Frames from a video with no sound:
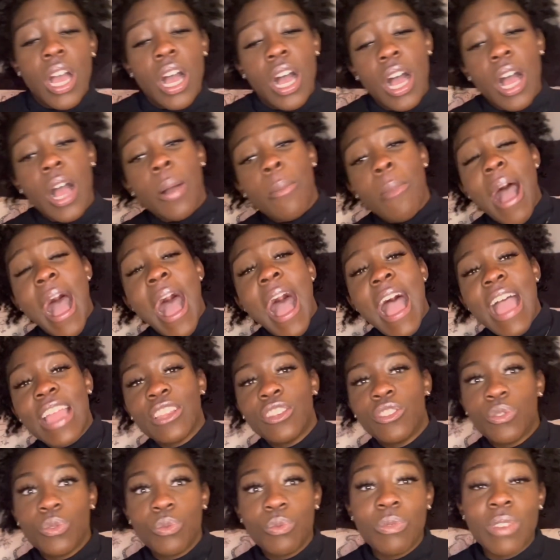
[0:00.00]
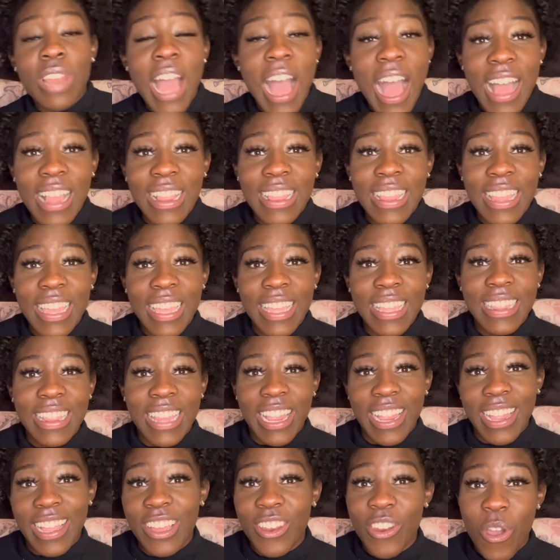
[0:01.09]
I do not think
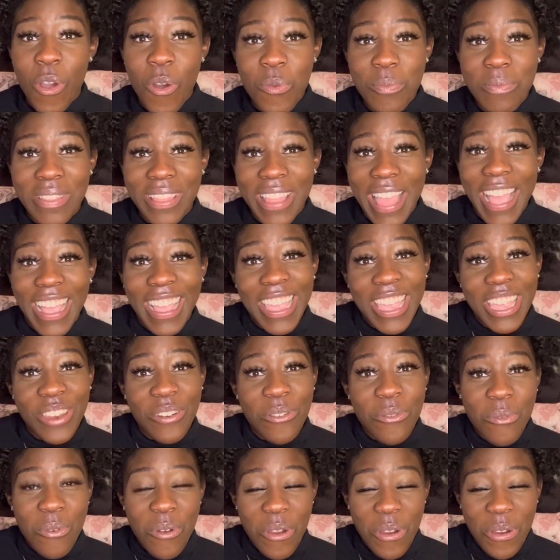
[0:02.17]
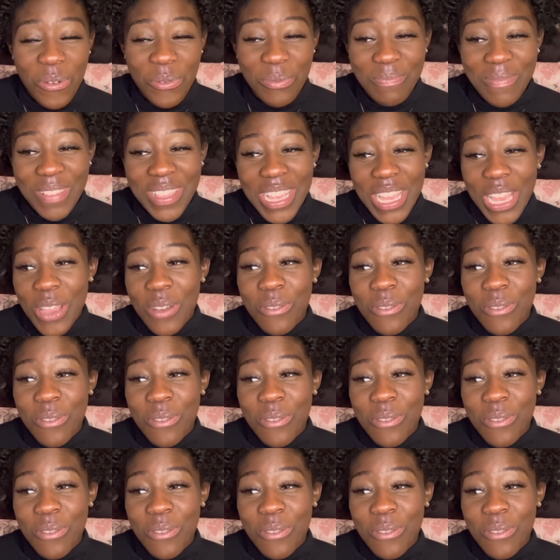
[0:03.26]
they're going to open that can of worms.